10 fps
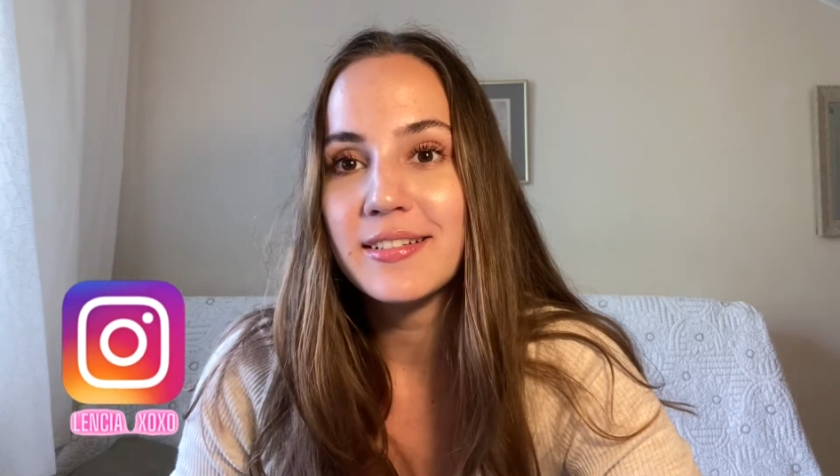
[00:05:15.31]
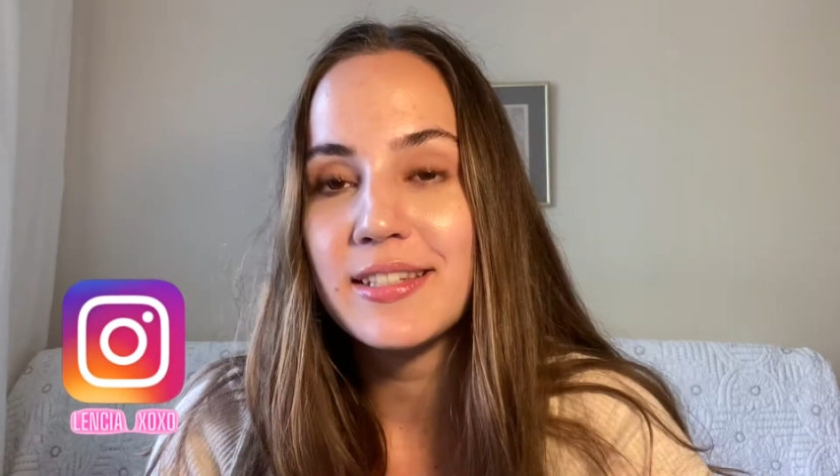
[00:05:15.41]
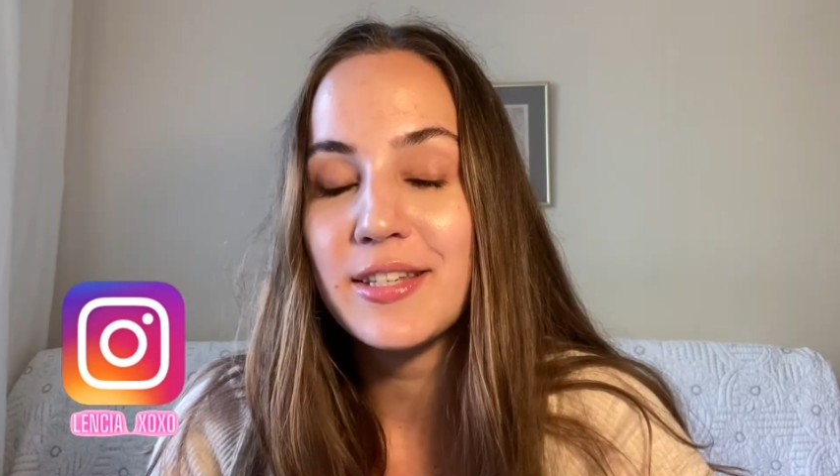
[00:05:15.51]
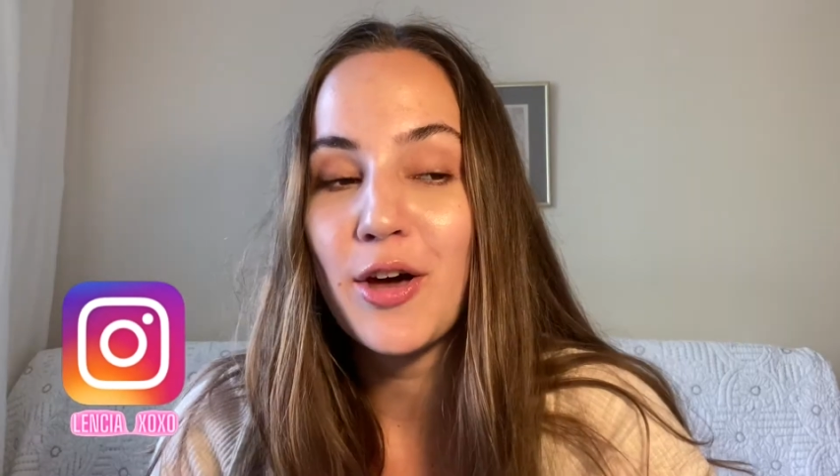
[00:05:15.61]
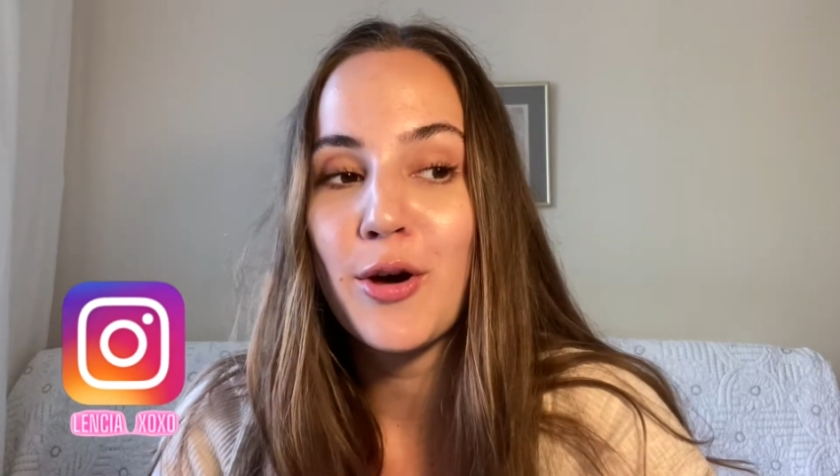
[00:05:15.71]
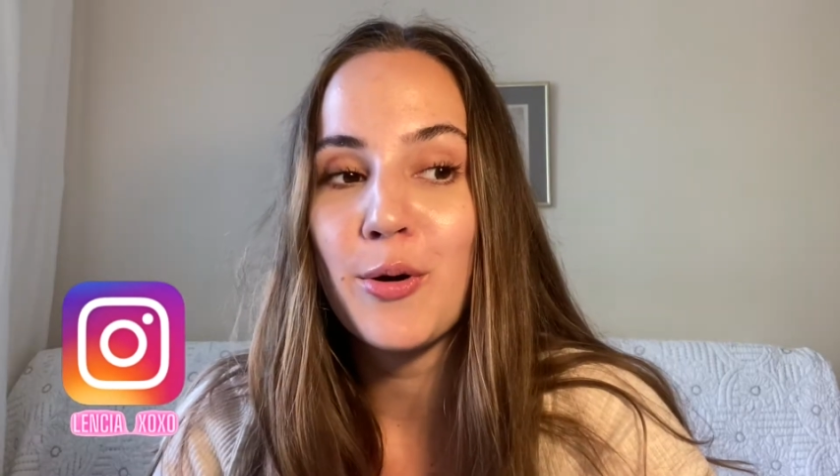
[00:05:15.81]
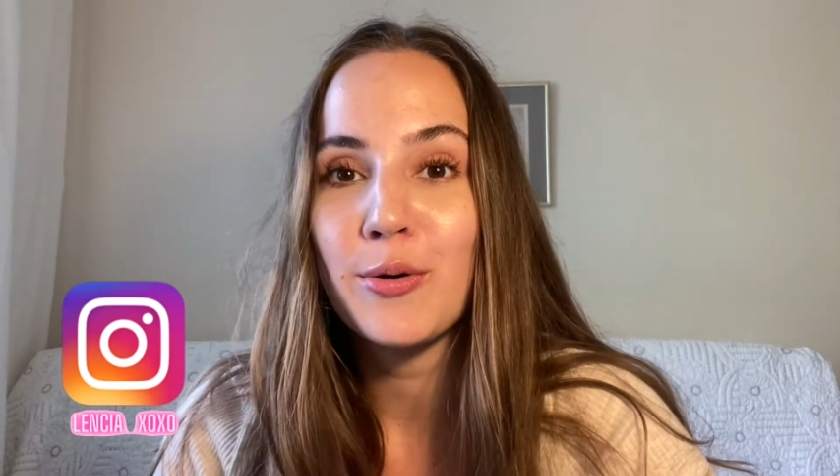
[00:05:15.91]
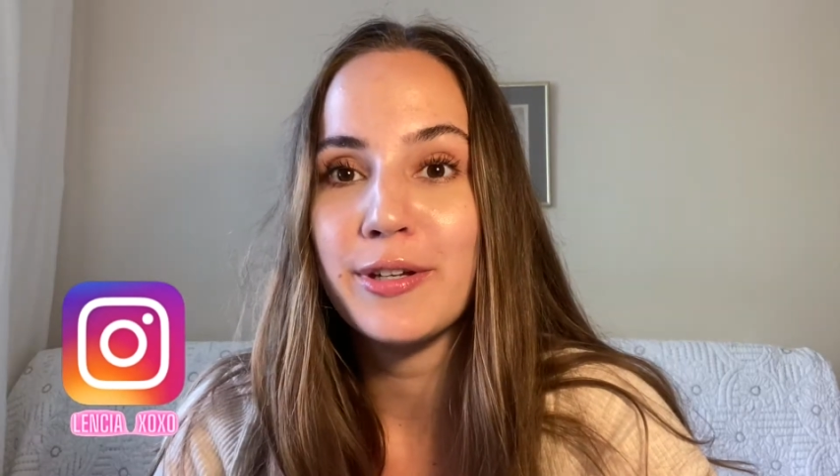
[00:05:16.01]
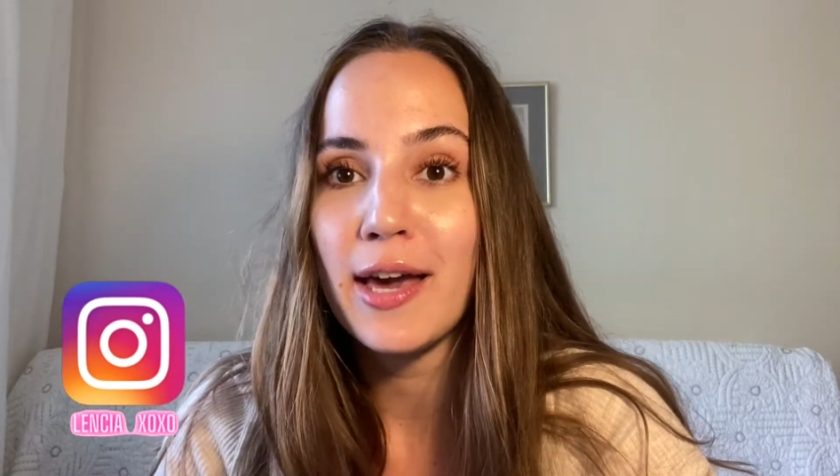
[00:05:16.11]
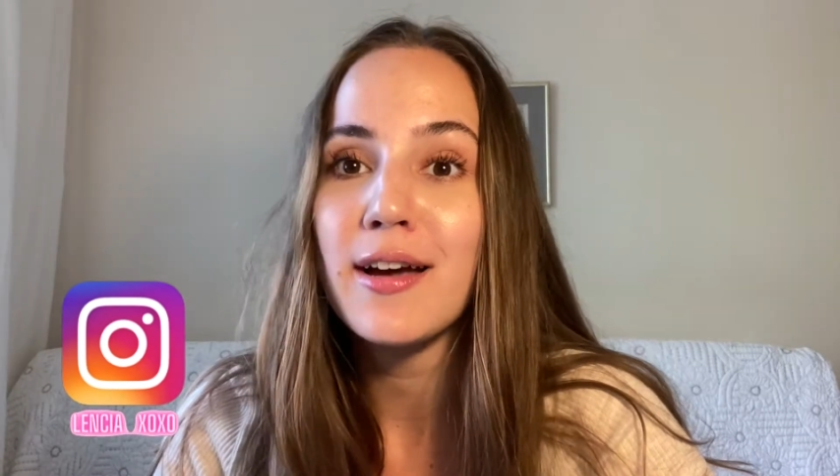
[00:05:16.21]
So
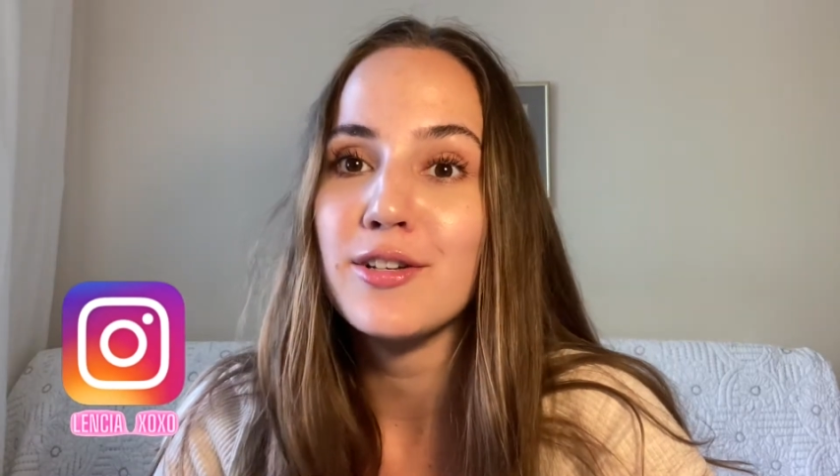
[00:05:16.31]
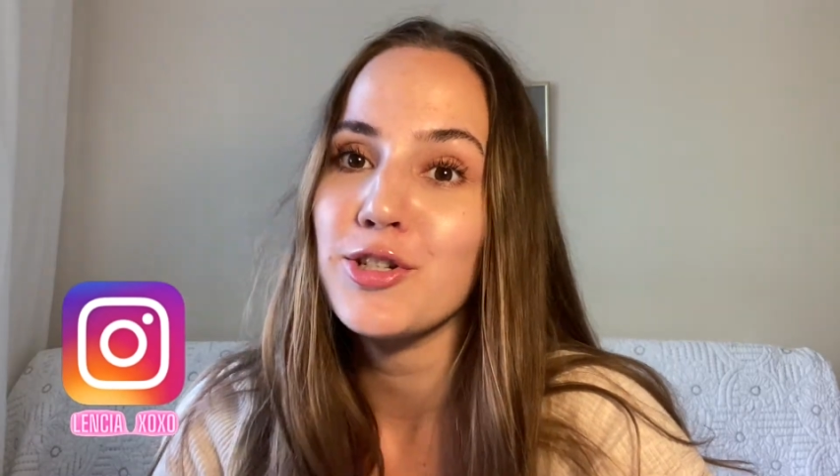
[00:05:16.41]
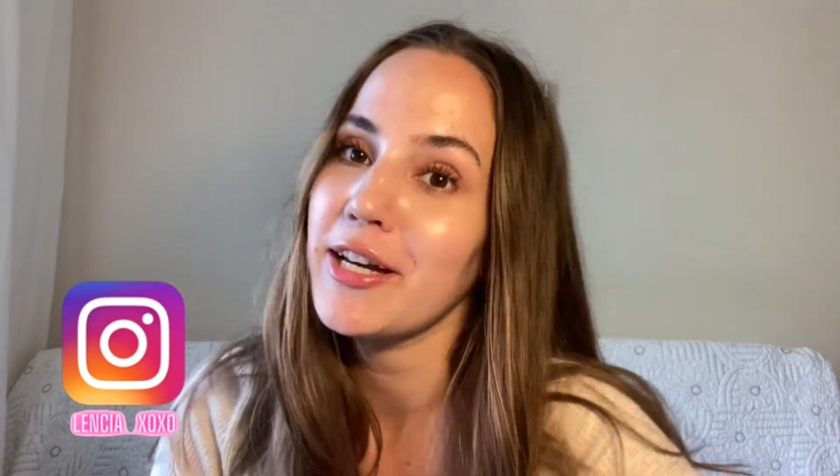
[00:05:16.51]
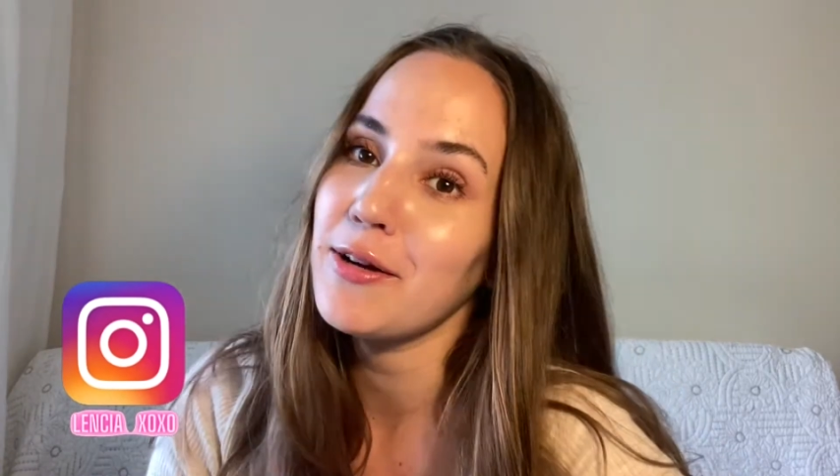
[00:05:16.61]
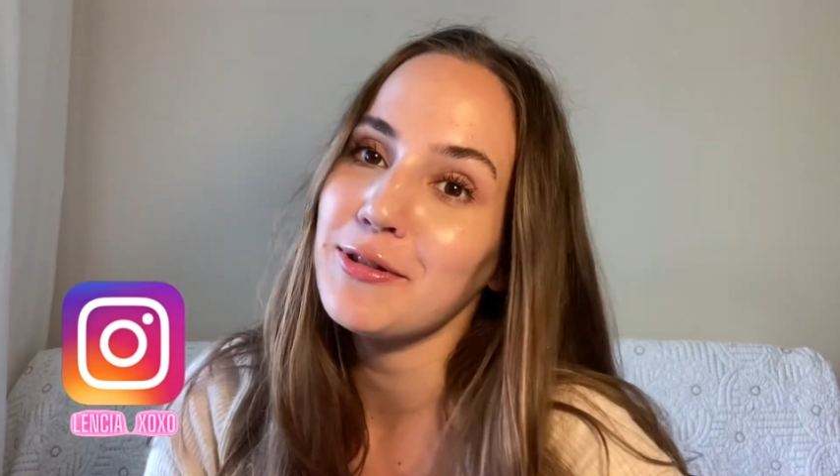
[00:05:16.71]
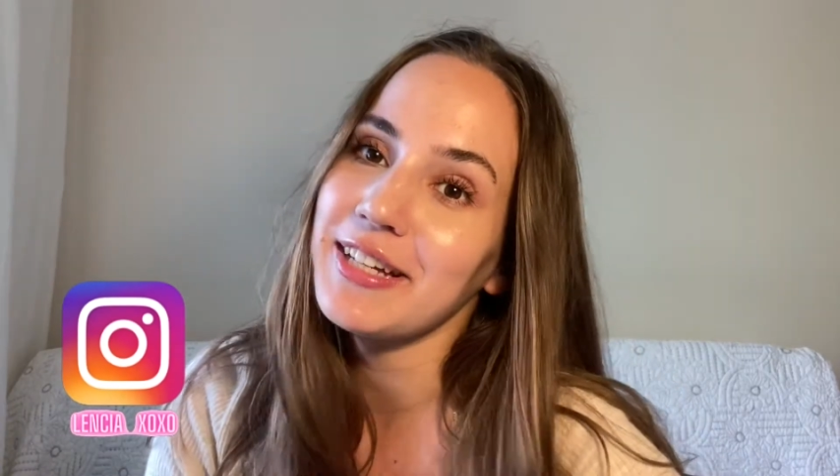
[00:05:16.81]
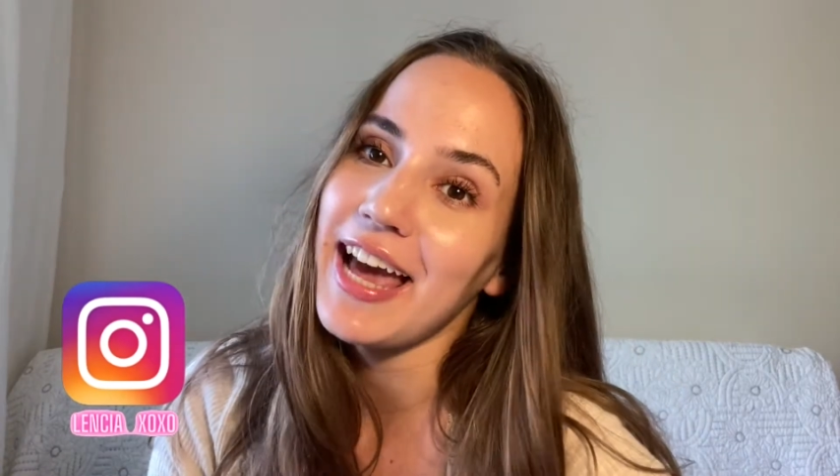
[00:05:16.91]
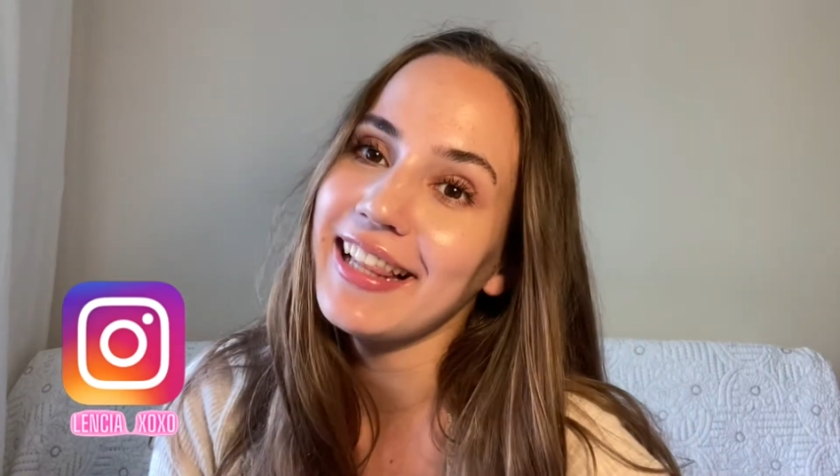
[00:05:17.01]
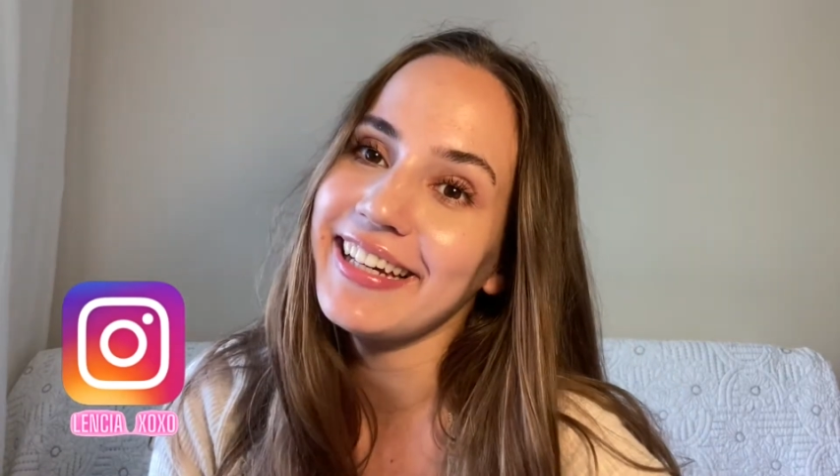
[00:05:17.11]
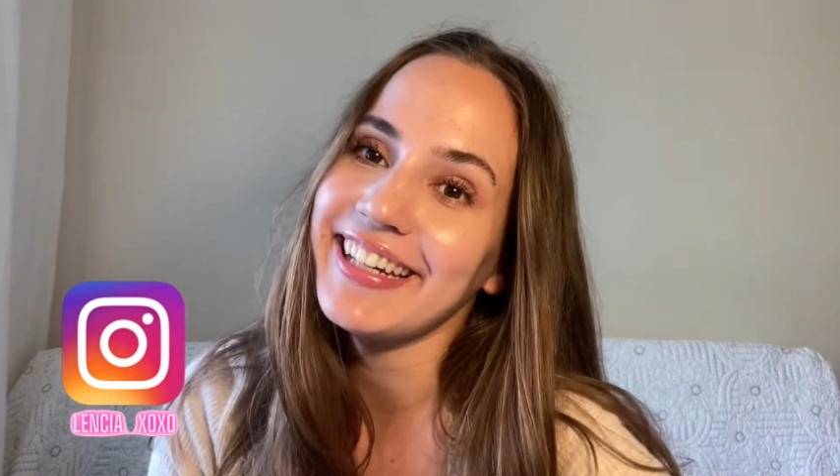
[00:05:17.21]
yeah, shout out to
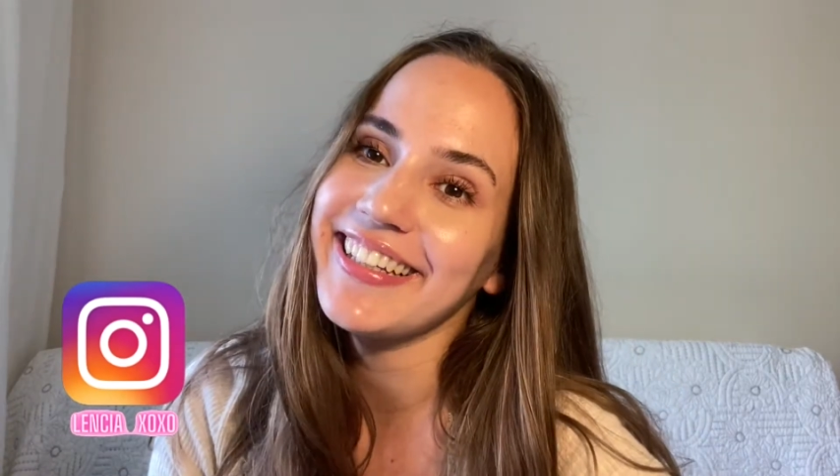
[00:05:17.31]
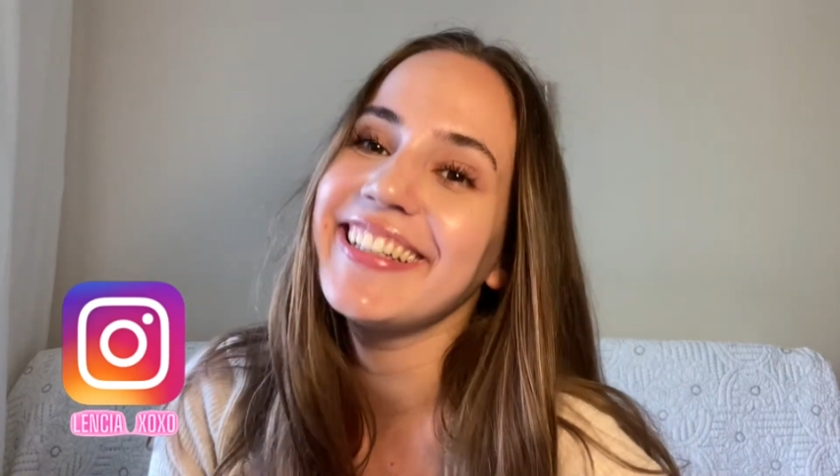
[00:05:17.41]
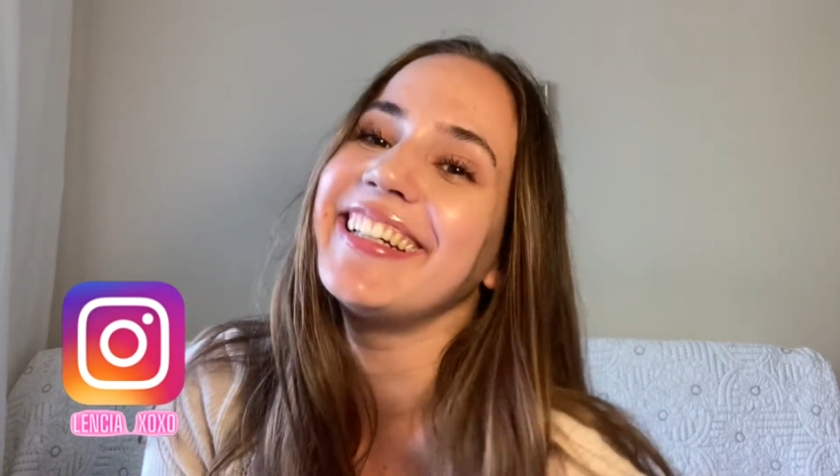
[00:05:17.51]
Kelly.